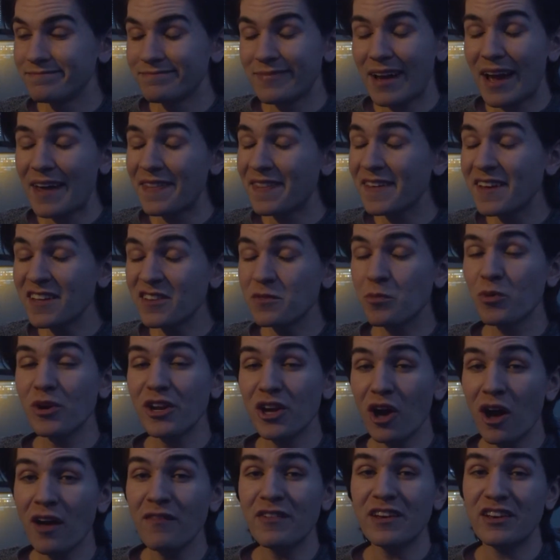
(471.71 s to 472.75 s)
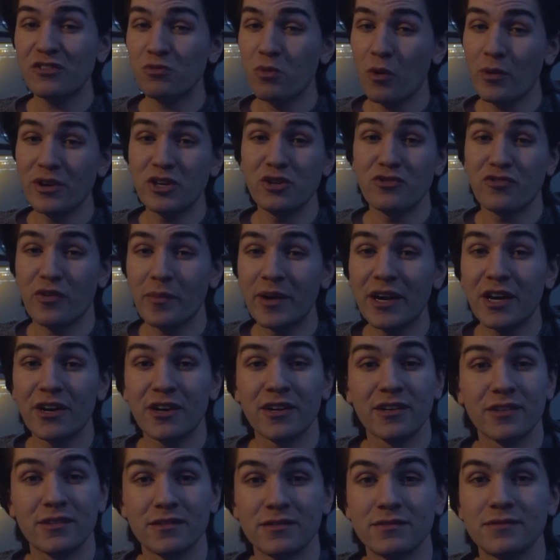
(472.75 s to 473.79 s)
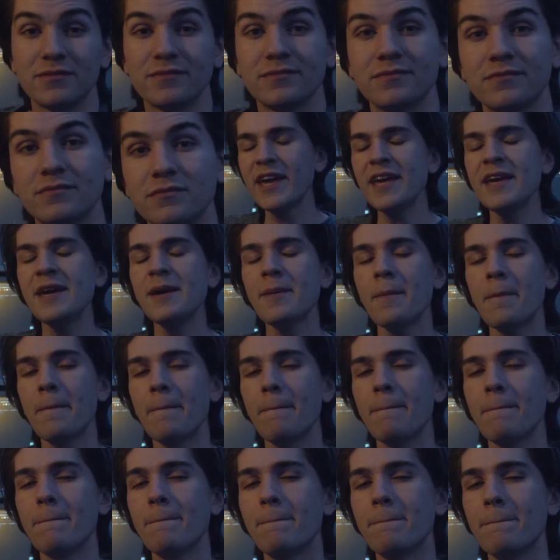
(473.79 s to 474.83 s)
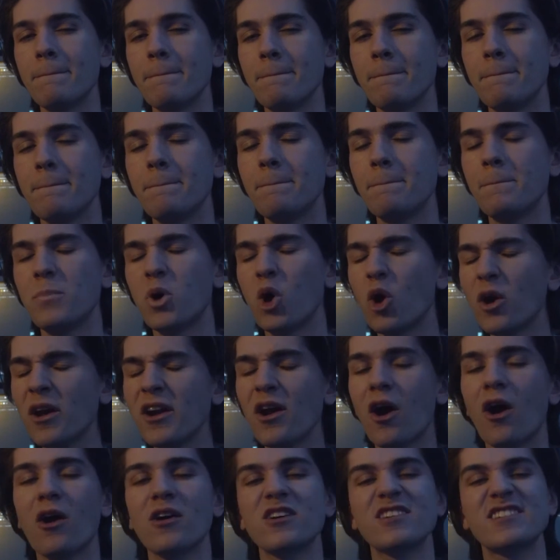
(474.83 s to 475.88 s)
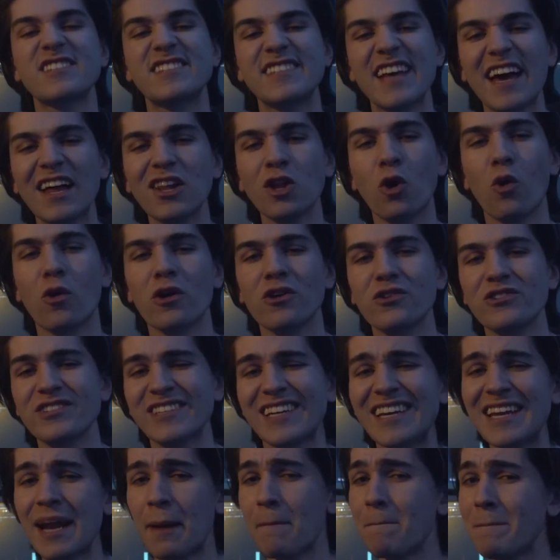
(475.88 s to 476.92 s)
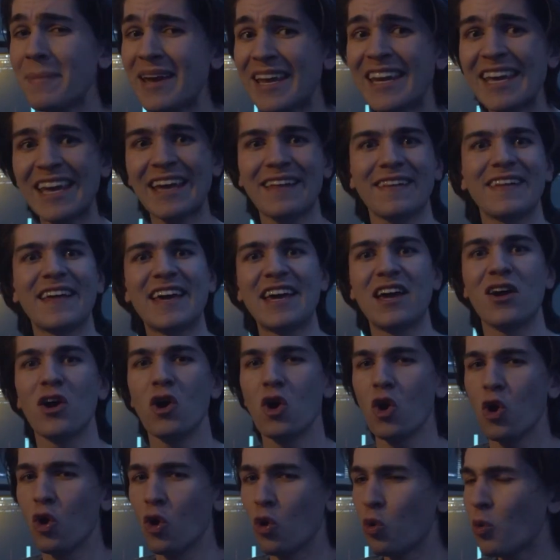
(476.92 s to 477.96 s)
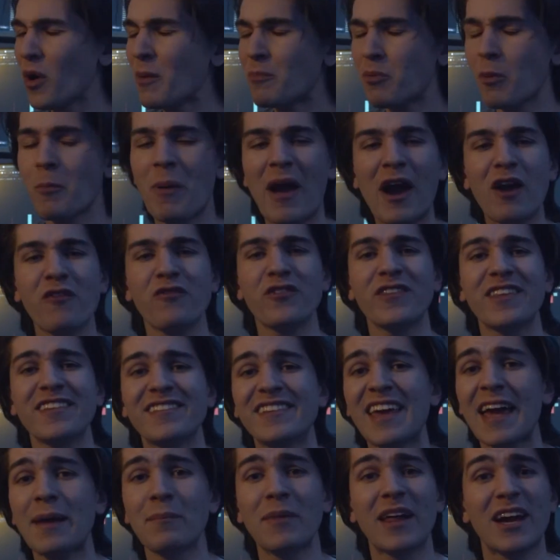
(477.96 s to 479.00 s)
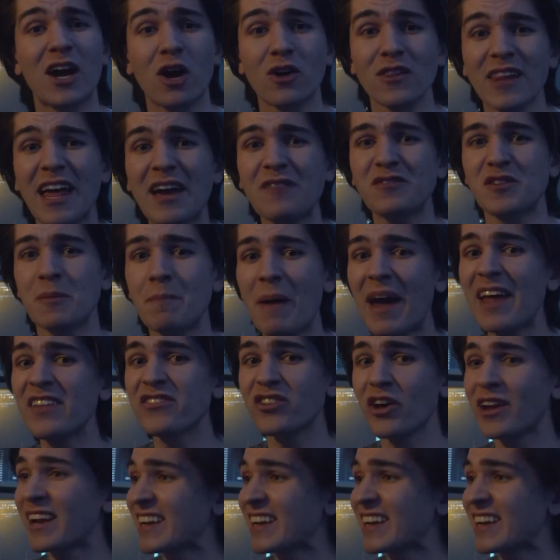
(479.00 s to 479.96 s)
I think it's pretty obvious what we do from here. We put our sell orders in immediately. We prepare for this game like our life depends on